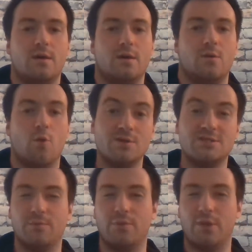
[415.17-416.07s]
Warren's
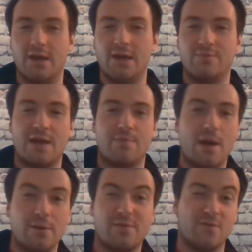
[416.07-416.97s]
in play, but I
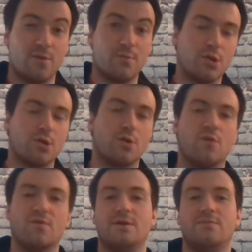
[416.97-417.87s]
probably prefer Booker
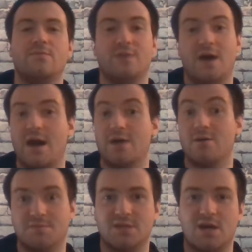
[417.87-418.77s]
over him for the higher
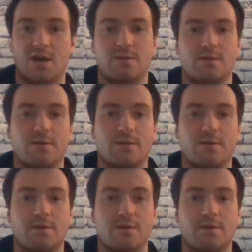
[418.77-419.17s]
upside,